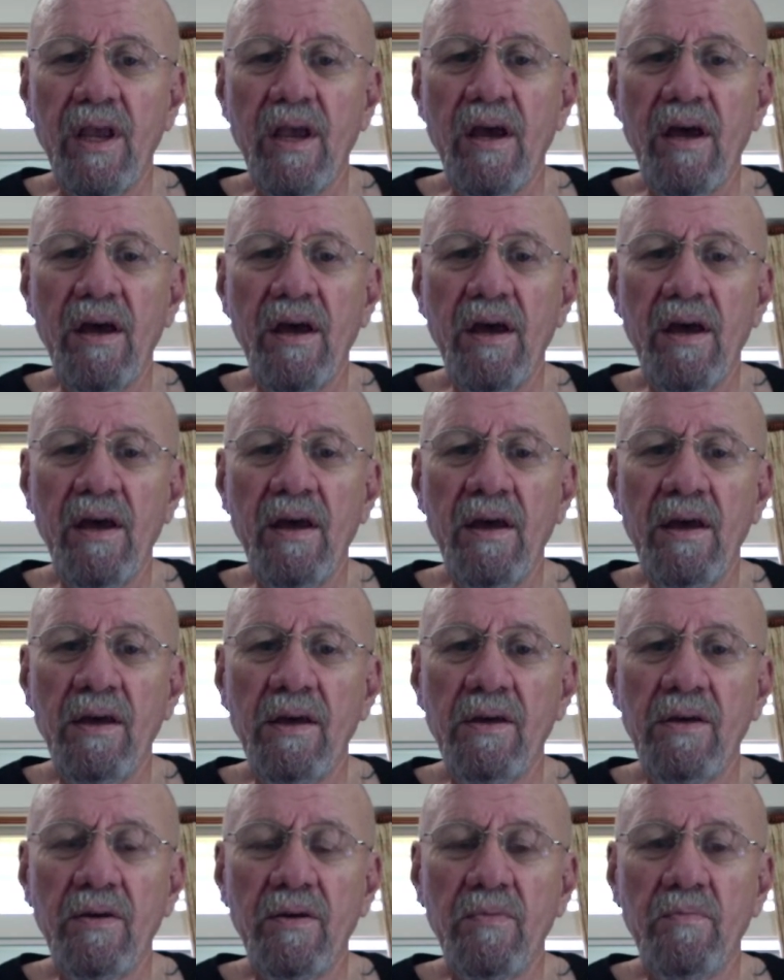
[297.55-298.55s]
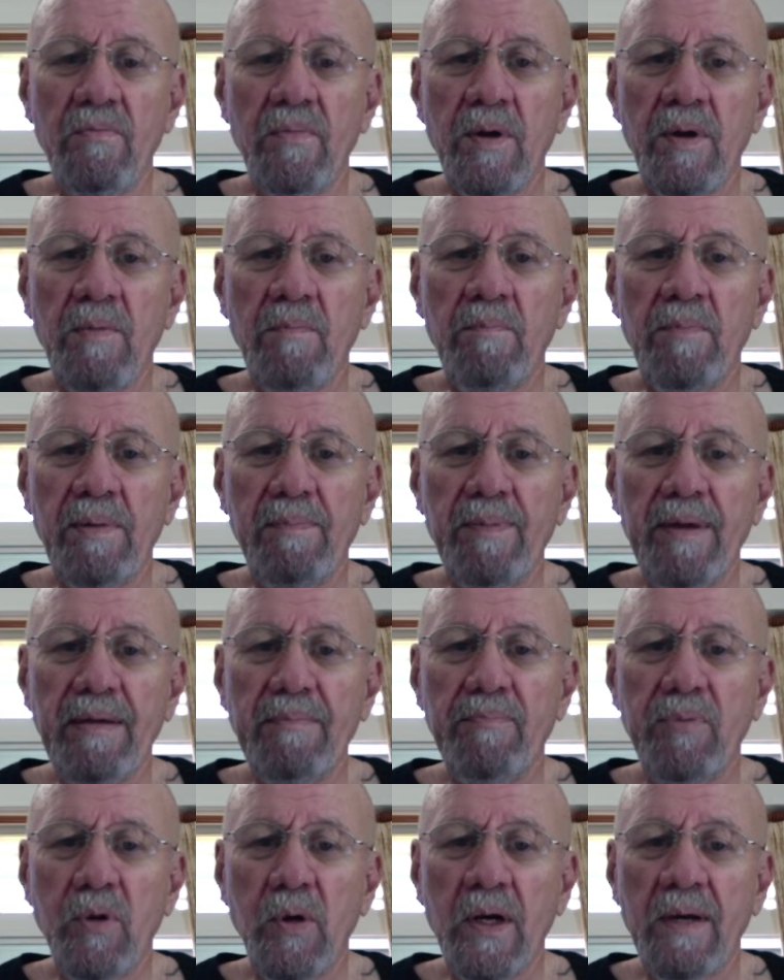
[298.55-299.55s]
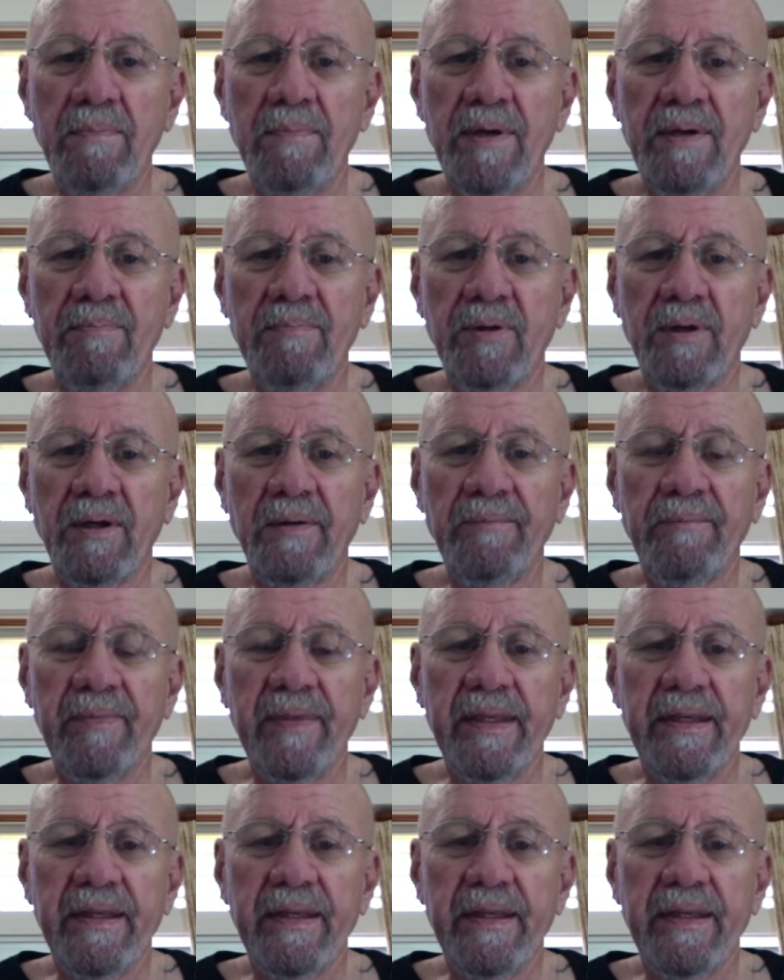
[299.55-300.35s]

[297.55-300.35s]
My big boy, Pepper,